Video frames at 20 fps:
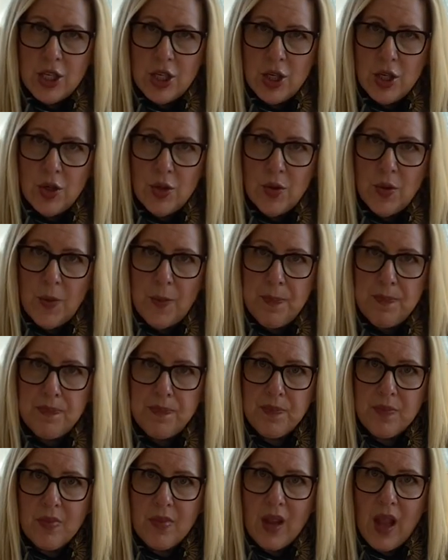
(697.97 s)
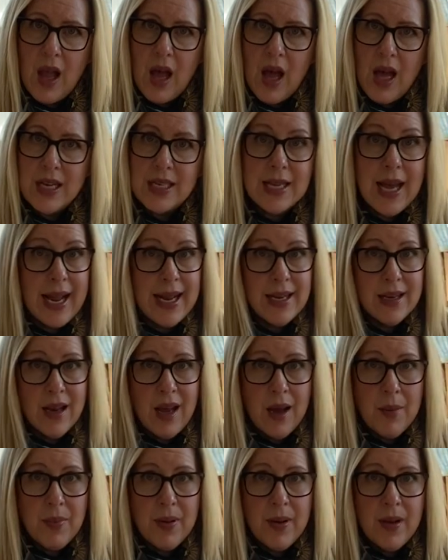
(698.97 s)
to tighten
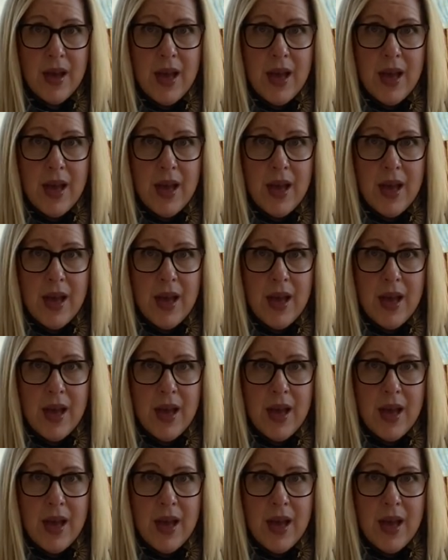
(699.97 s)
up.